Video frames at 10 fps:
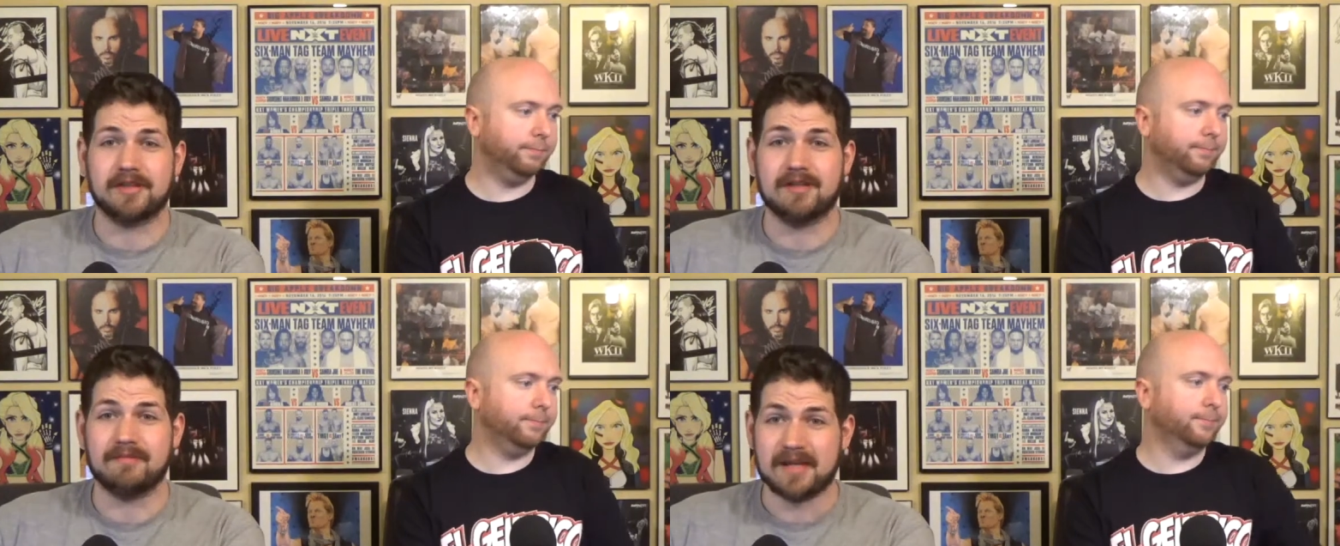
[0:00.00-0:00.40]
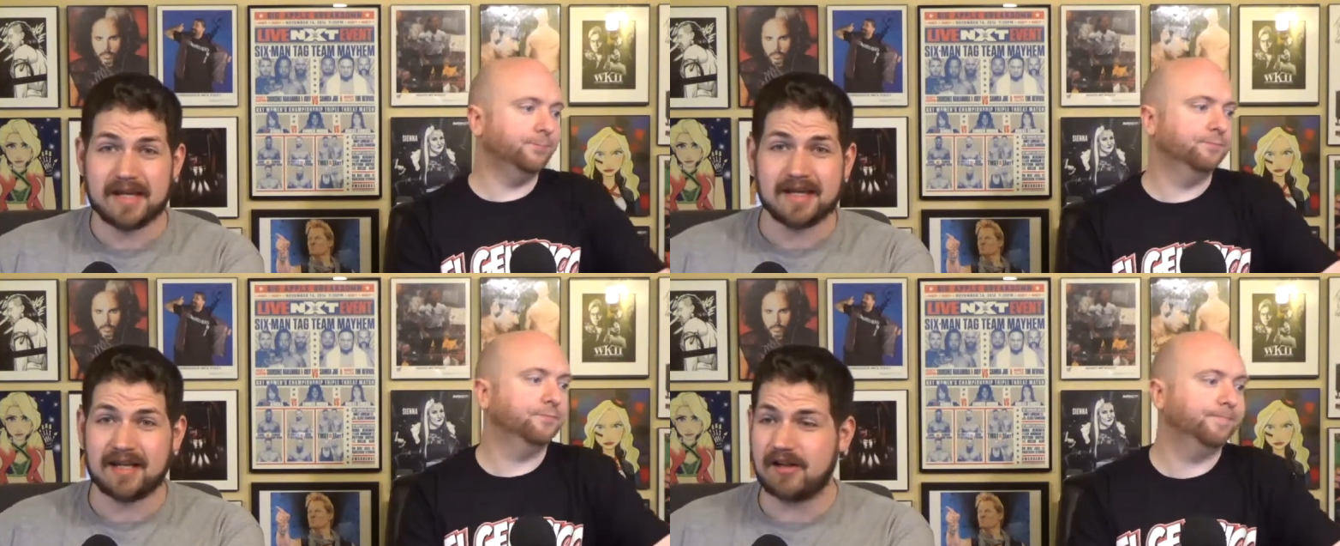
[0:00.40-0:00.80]
Speaker 1: didn't
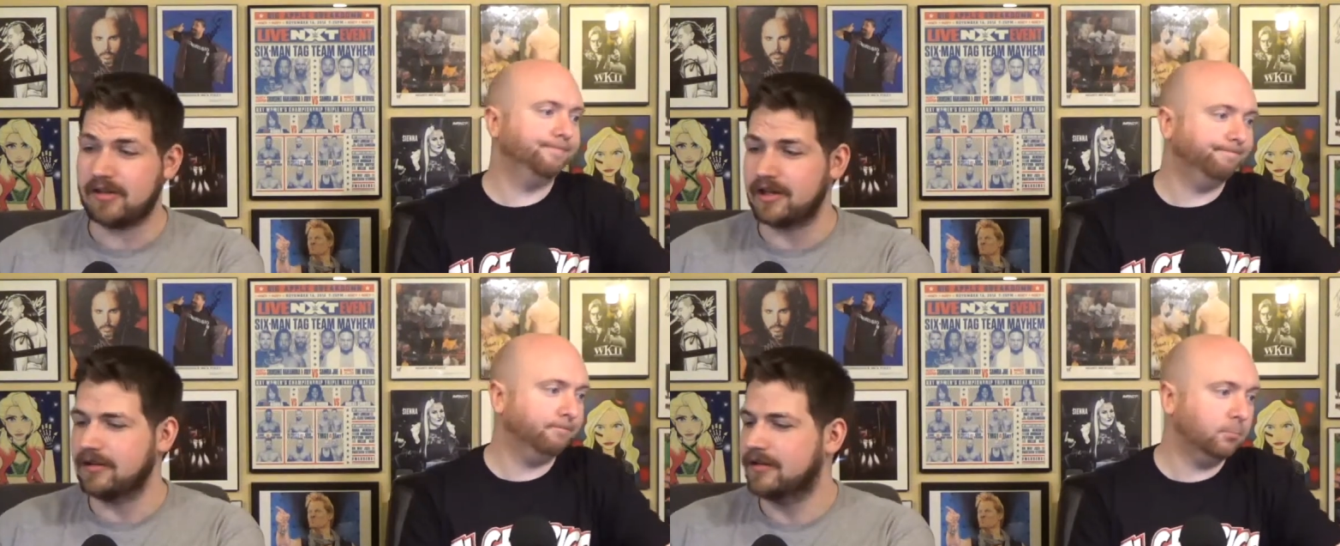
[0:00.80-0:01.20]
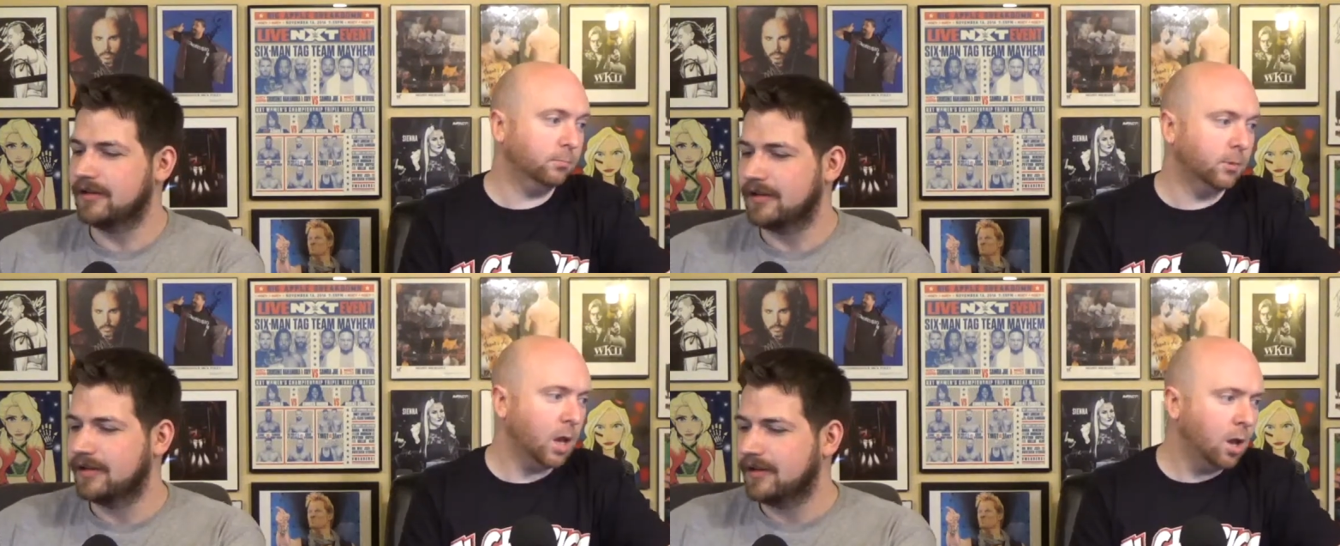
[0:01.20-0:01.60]
mean anything.
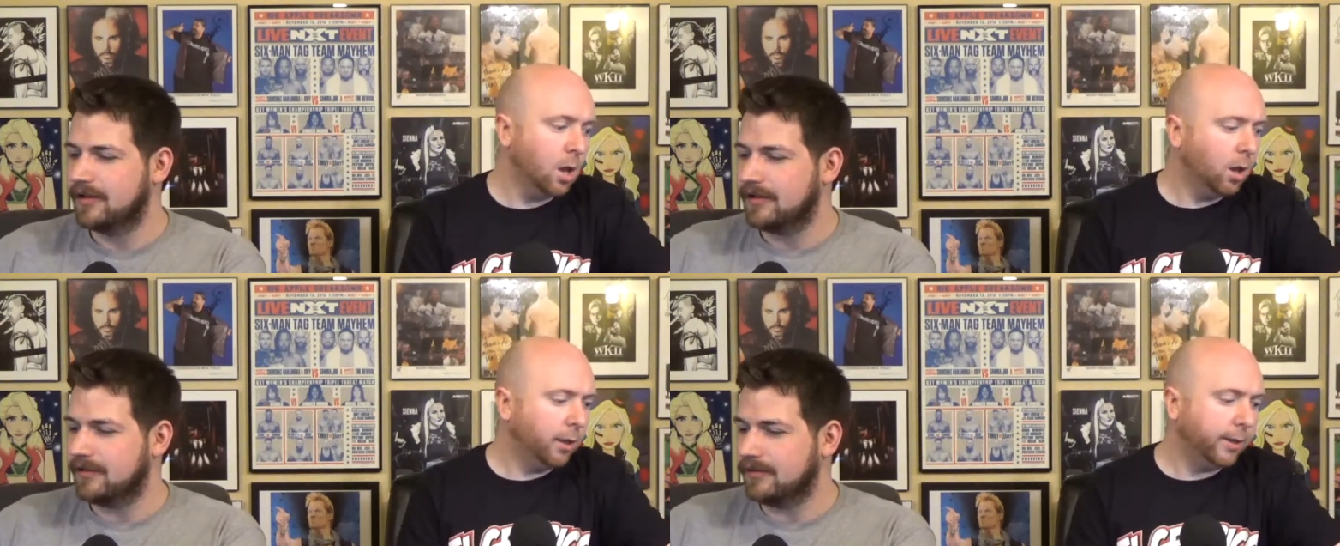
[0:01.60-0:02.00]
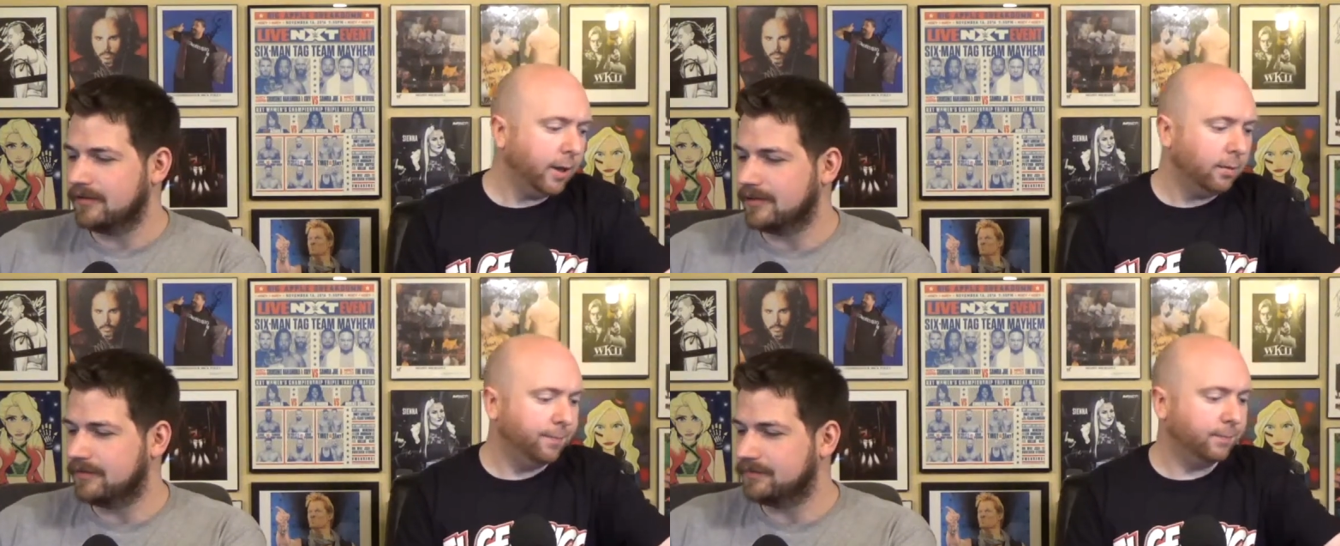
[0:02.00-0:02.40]

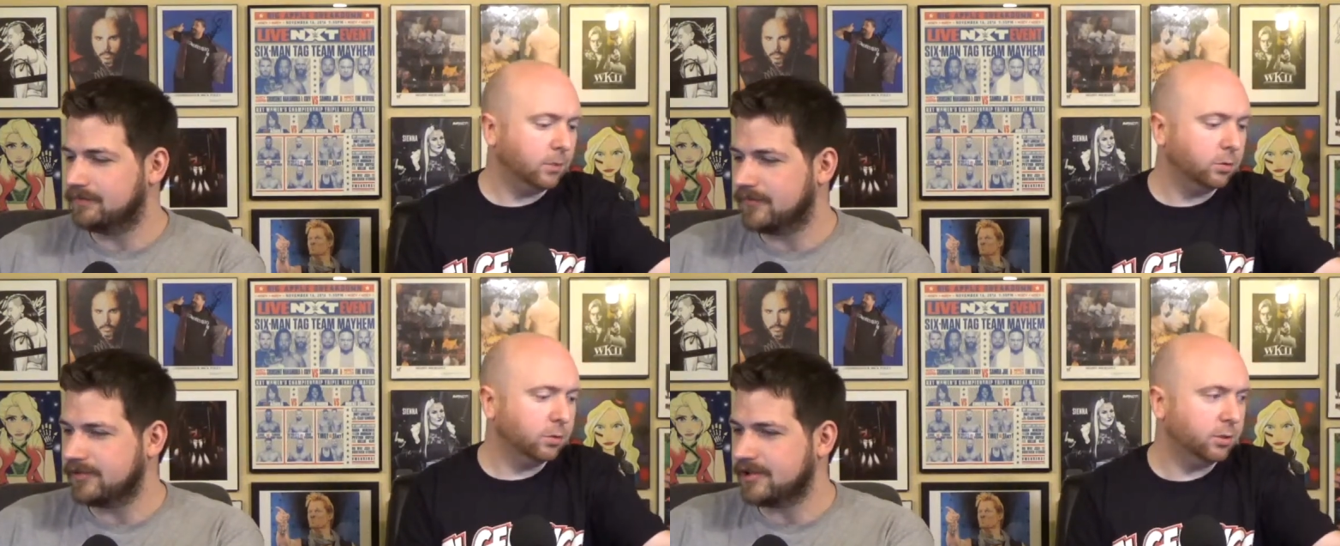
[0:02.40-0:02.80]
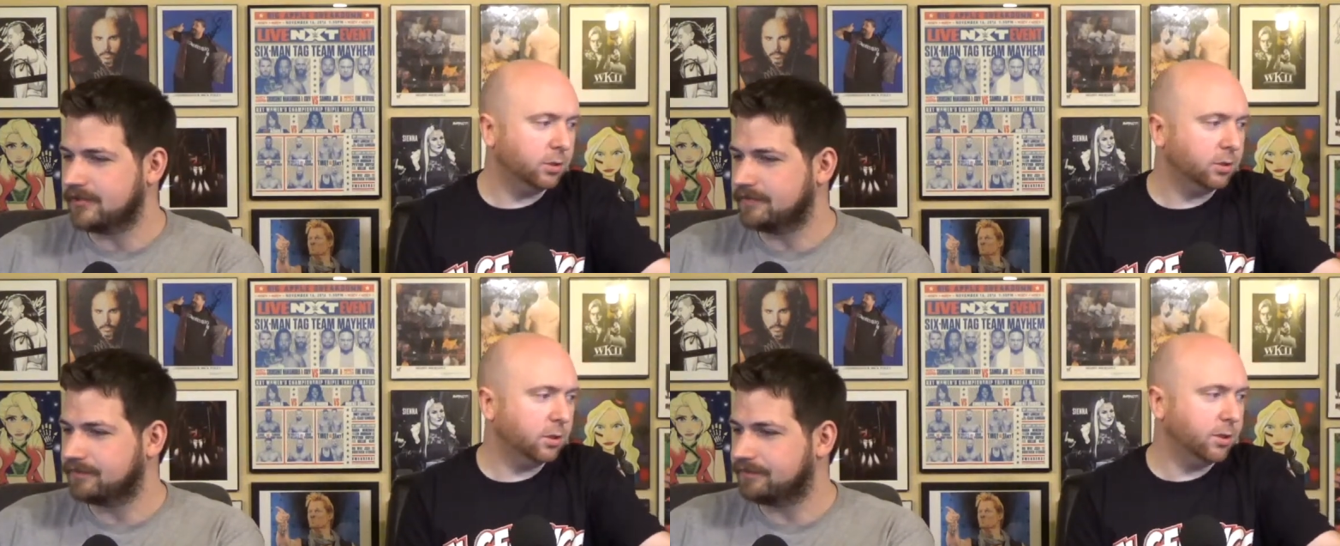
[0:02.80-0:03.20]
Yeah,
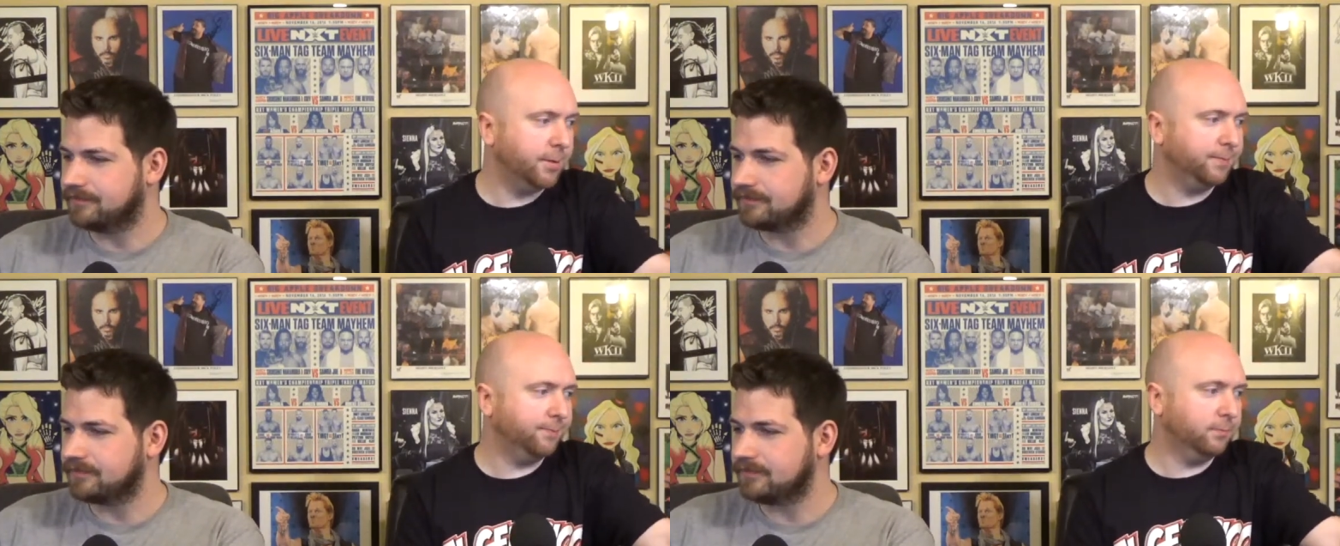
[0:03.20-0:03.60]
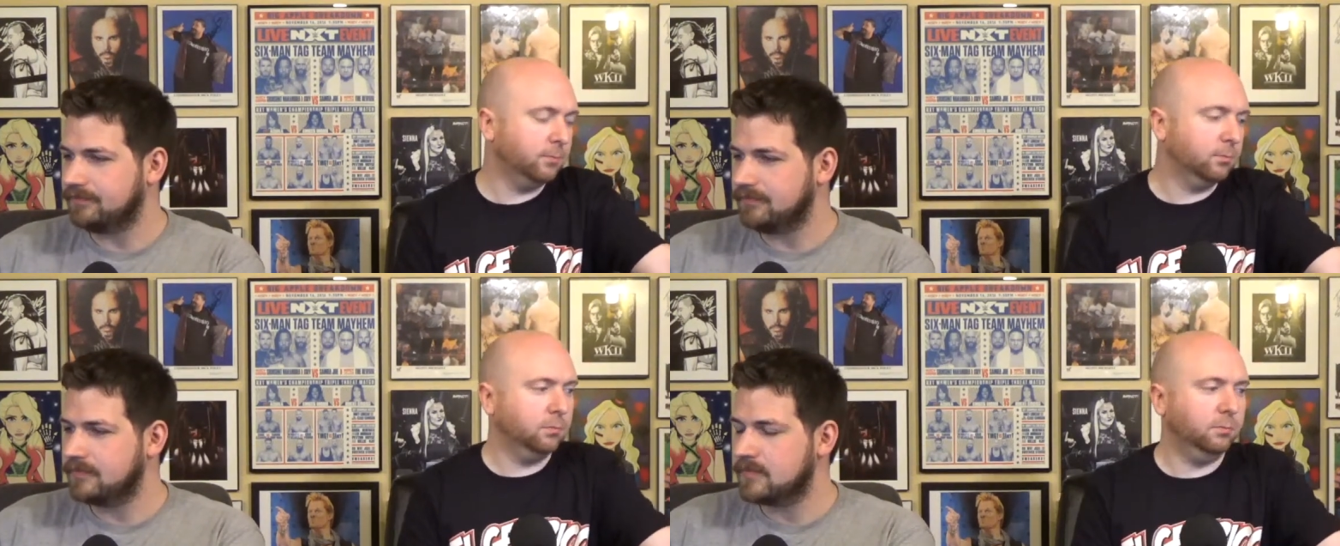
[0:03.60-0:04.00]
Speaker 2: because so. uh,
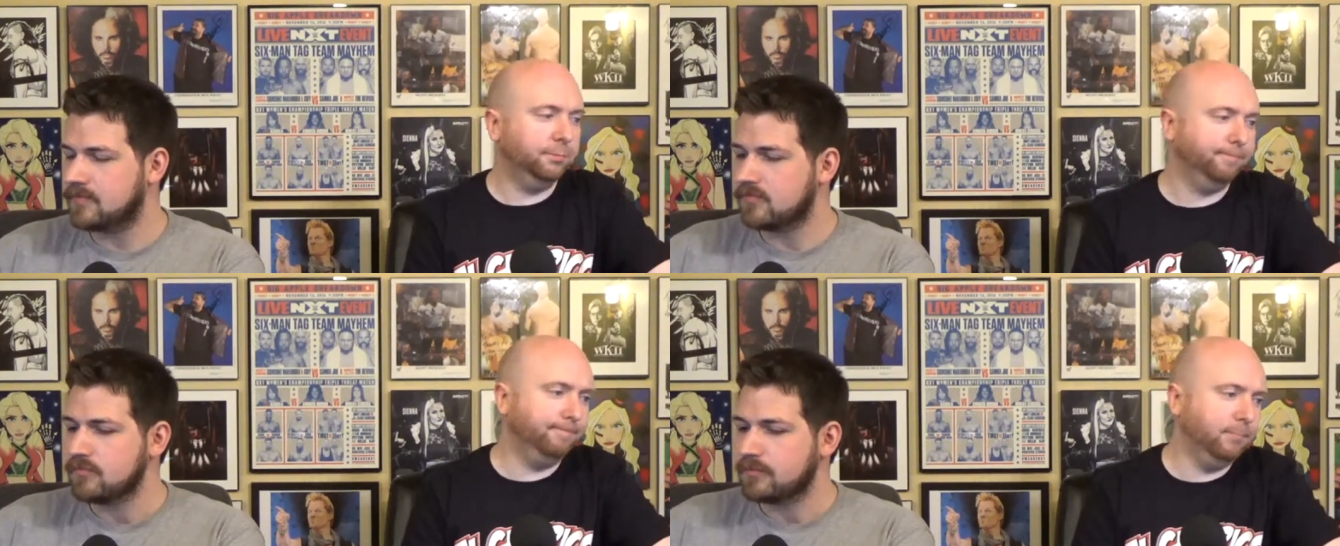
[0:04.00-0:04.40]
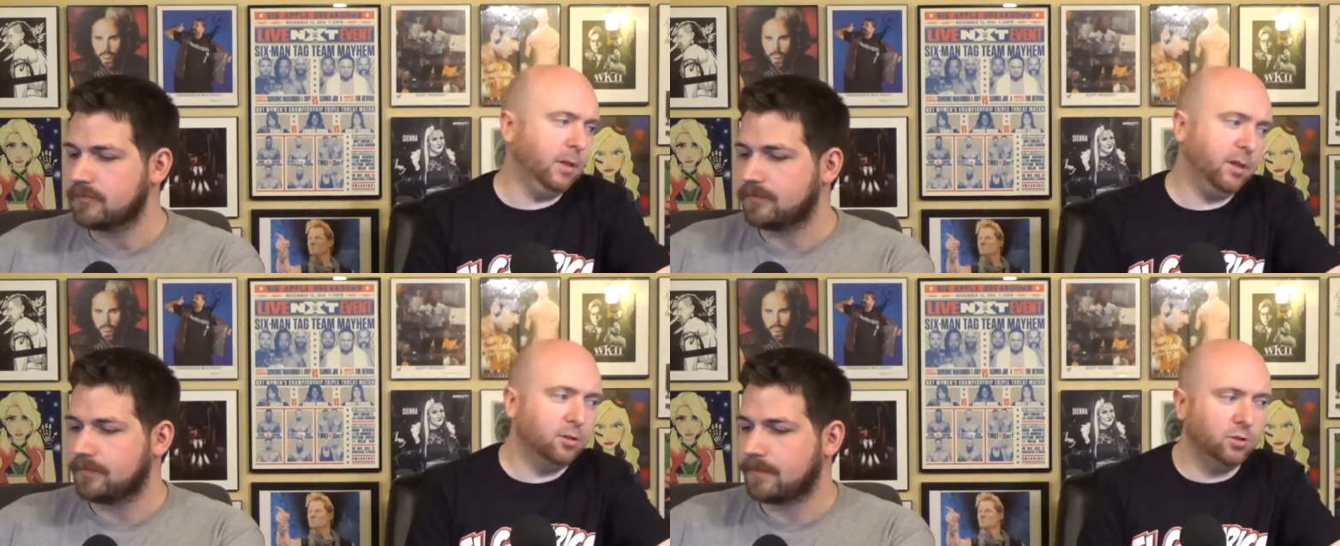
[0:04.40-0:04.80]

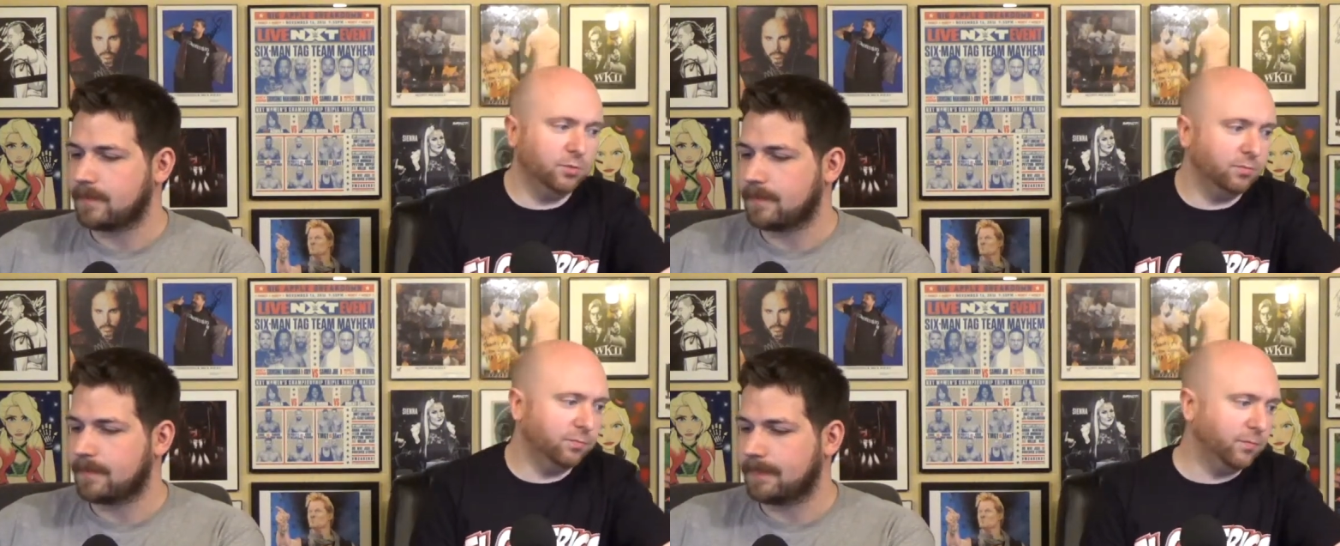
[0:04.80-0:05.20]
yeah, it just